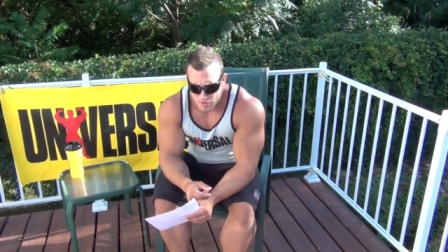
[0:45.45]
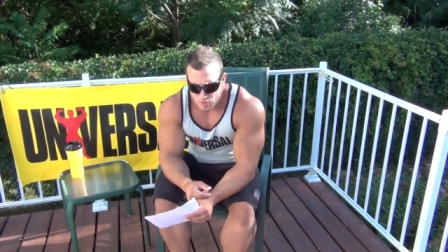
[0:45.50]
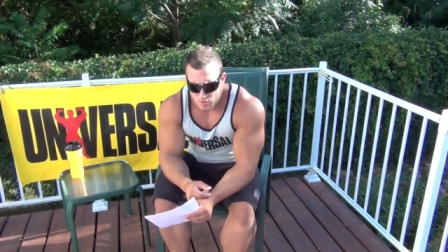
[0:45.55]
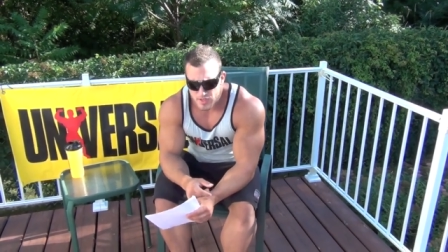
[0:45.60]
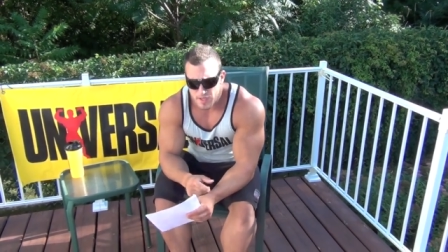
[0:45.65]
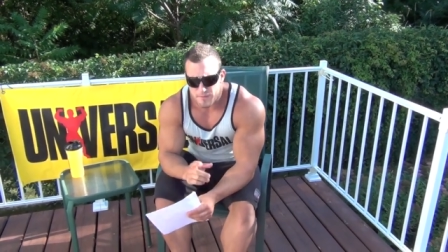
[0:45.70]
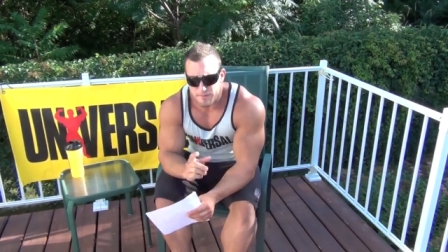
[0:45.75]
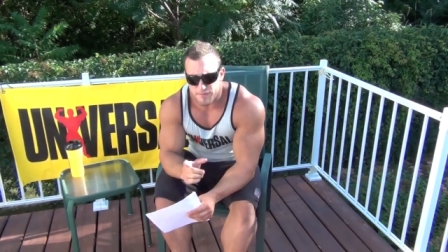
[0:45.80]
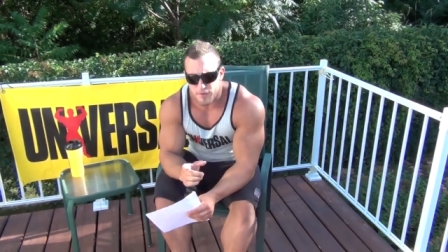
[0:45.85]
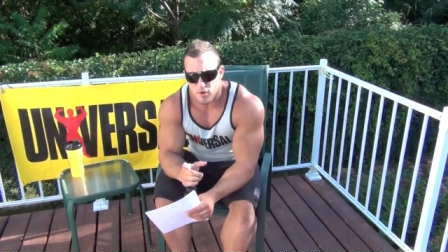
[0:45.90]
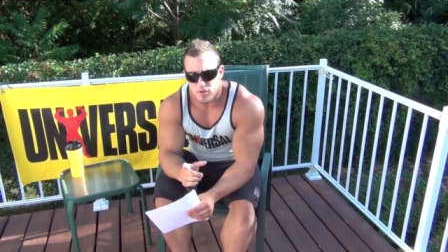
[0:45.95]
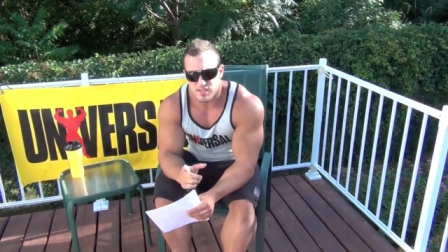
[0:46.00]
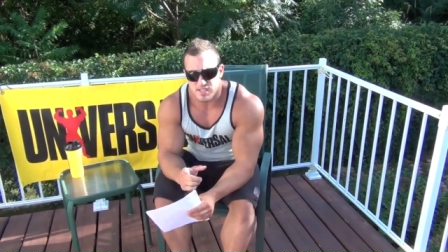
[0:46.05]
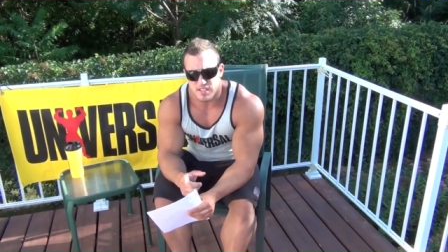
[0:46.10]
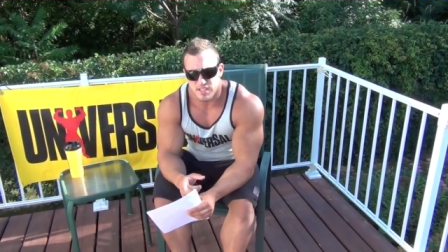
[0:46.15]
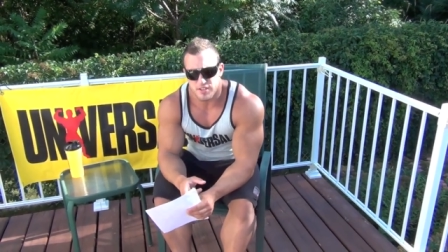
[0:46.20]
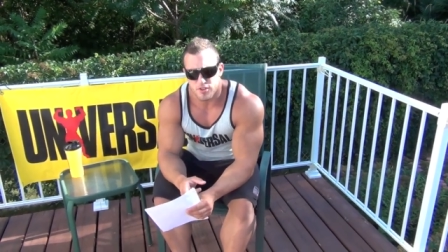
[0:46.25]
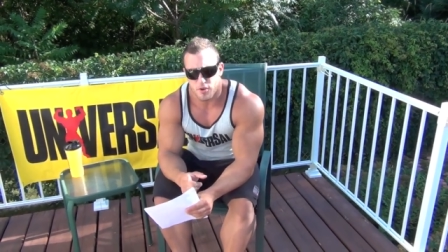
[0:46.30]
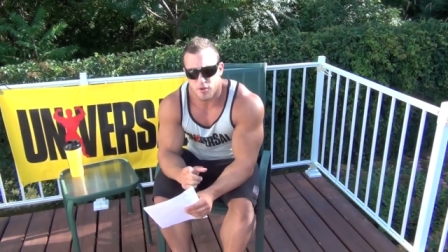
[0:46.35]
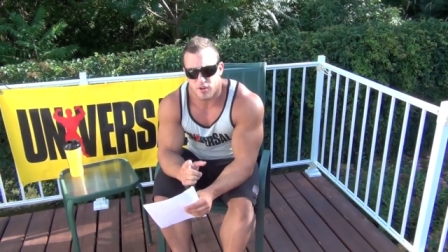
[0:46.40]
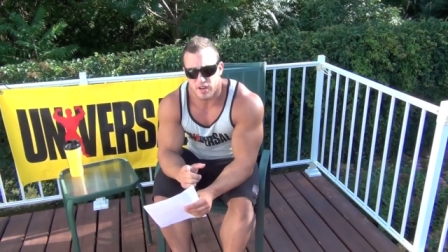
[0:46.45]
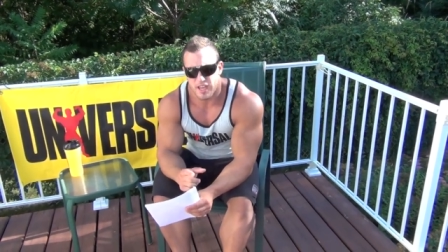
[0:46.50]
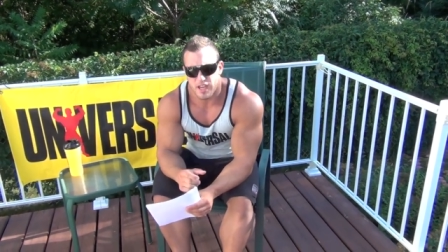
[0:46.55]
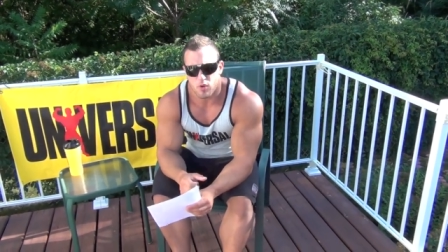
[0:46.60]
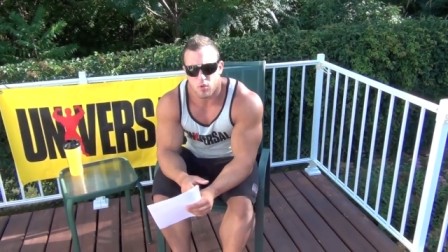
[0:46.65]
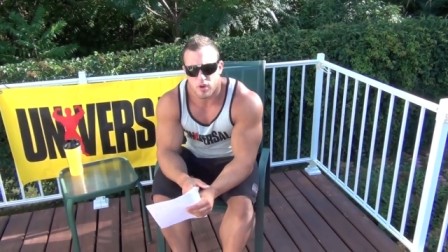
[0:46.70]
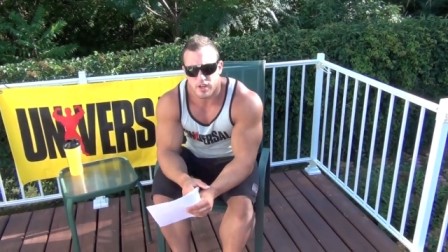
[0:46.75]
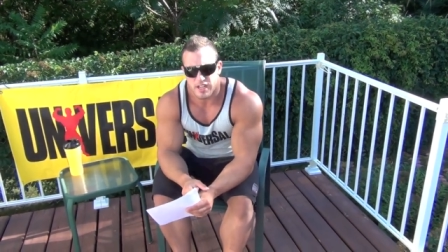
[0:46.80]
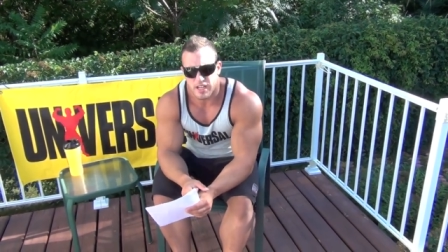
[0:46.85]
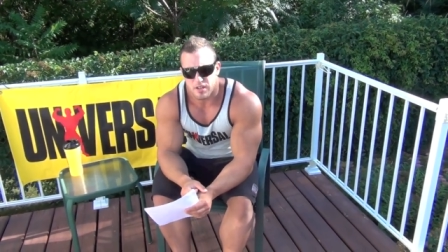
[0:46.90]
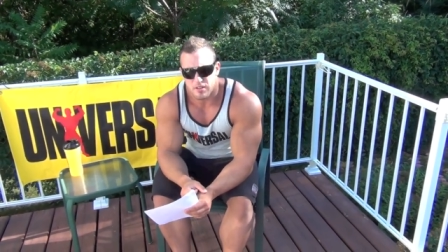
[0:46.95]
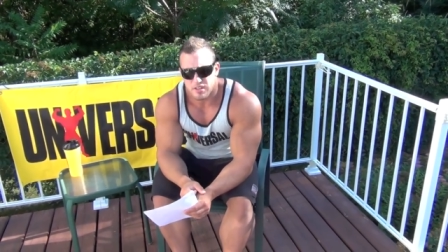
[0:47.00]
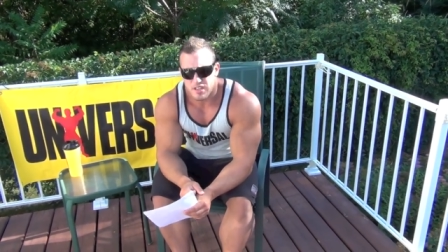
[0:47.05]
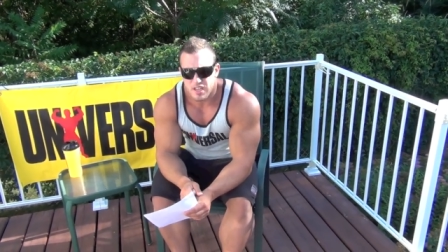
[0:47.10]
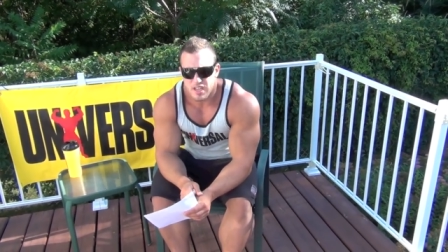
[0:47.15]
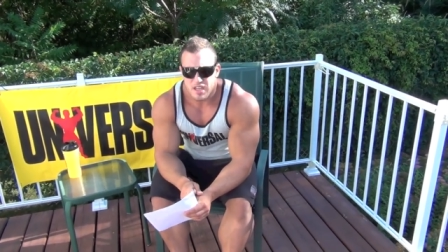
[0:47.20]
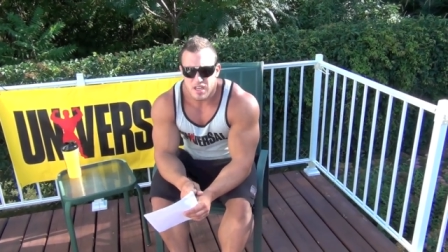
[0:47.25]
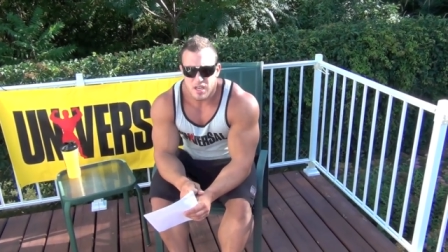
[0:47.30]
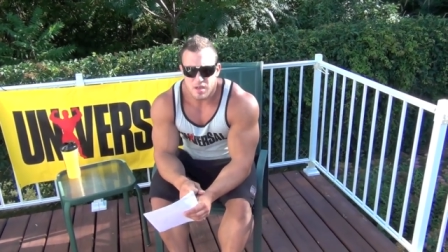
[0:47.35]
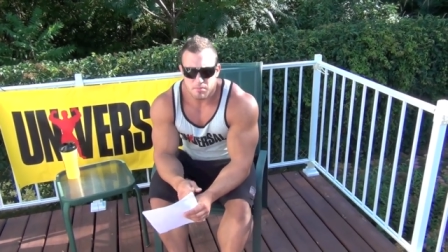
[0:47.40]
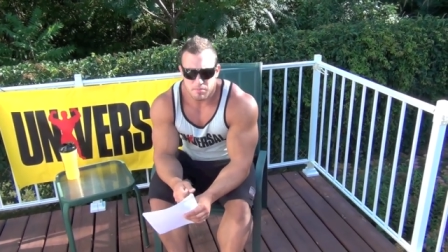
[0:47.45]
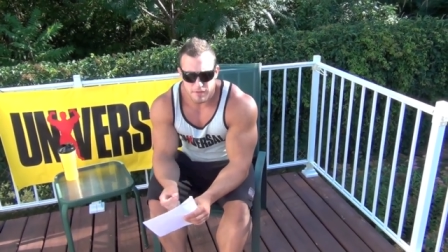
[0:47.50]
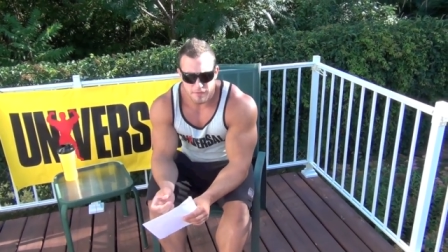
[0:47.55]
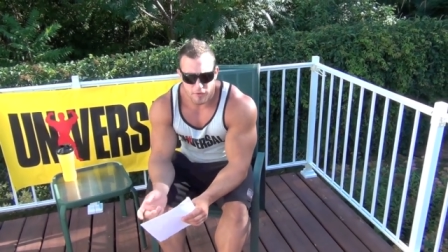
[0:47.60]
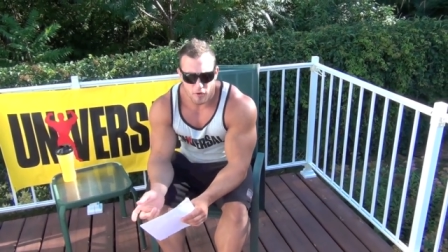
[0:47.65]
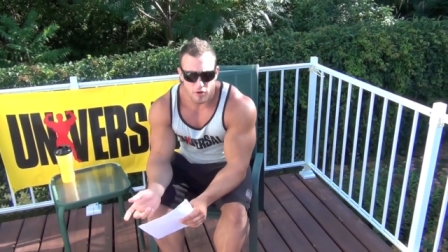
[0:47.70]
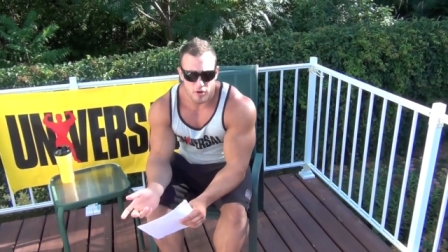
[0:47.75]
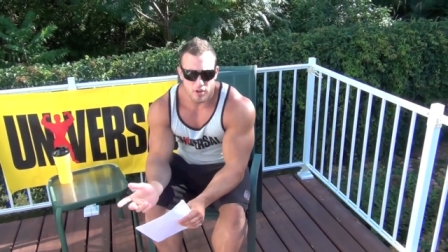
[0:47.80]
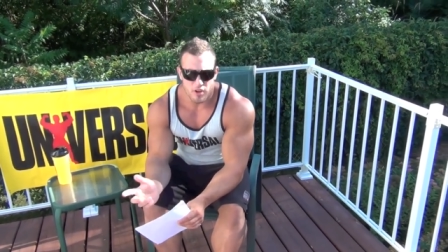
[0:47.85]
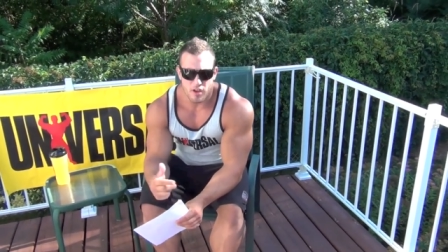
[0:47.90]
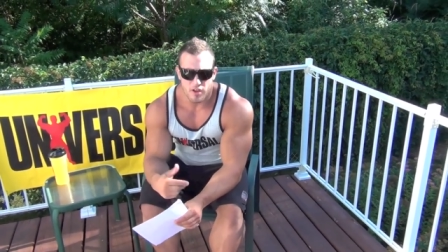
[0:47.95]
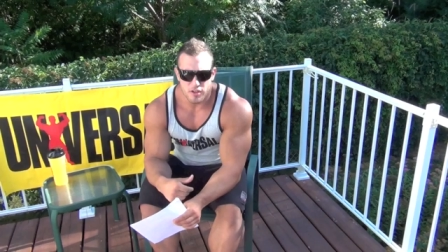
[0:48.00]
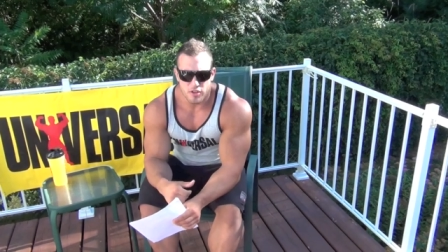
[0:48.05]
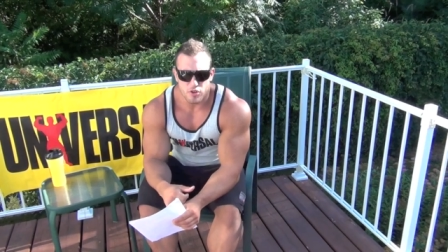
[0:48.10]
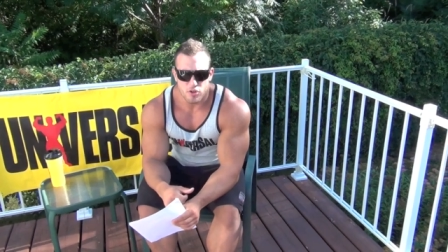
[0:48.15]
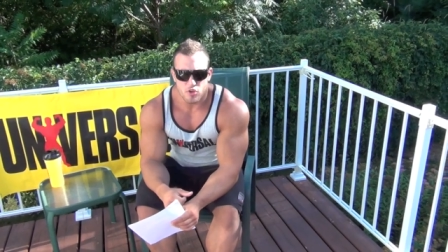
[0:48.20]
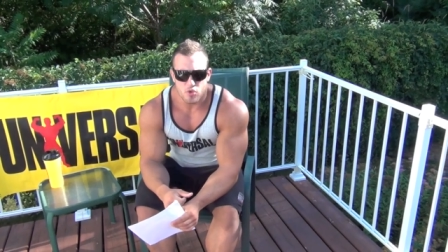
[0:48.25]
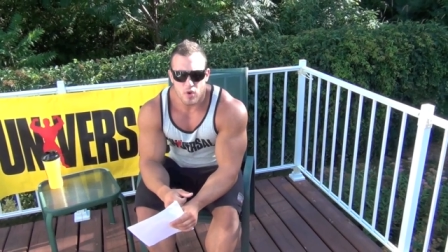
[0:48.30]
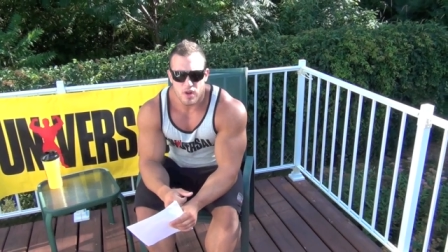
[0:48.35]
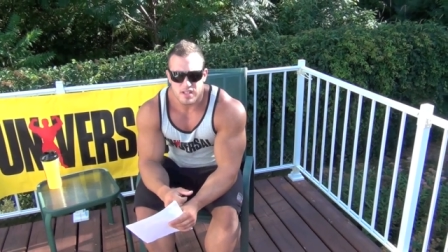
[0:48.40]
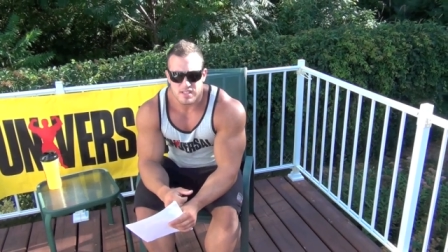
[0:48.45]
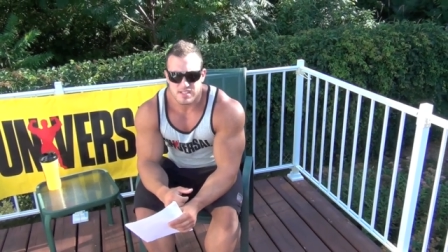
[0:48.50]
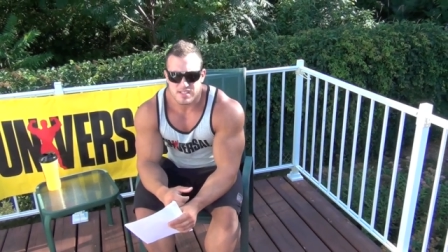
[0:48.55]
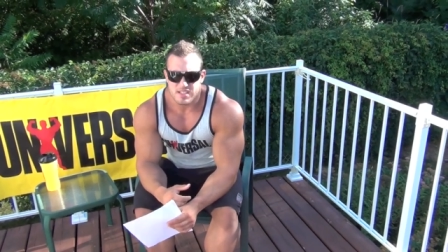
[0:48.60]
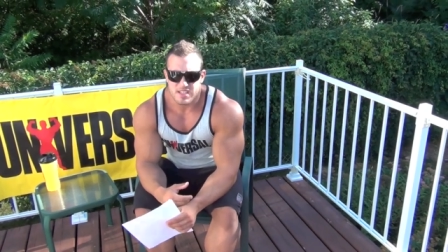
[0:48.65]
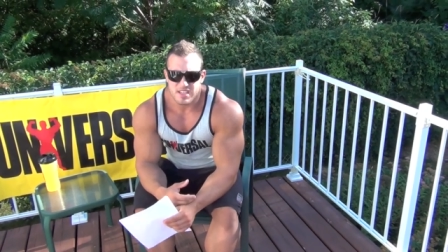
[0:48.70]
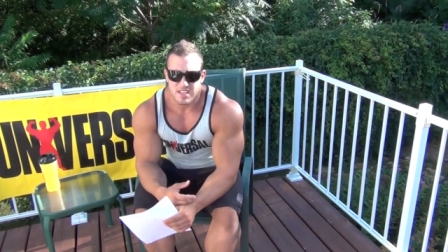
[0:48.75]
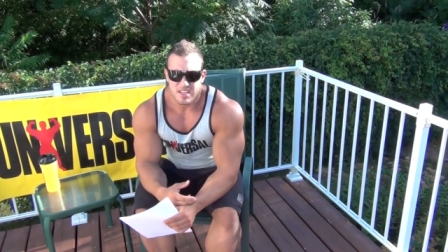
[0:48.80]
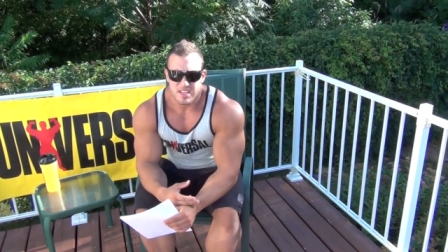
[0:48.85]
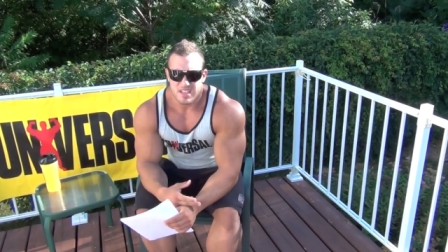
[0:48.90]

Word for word: do them first in your leg workout before uh, your quads.